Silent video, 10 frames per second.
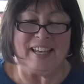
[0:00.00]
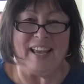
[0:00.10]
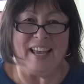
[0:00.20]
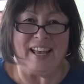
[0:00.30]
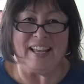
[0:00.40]

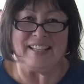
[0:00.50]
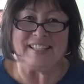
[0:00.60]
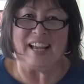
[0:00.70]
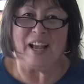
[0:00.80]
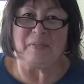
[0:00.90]

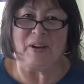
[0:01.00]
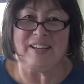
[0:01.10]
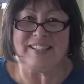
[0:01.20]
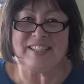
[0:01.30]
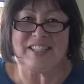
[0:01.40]
And I
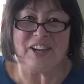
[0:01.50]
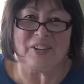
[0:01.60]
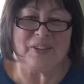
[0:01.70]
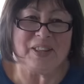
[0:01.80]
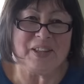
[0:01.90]
wanted to
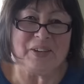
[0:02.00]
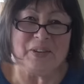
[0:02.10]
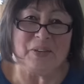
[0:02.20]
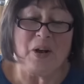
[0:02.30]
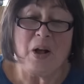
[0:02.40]
share with
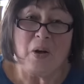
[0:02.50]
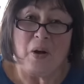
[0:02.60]
you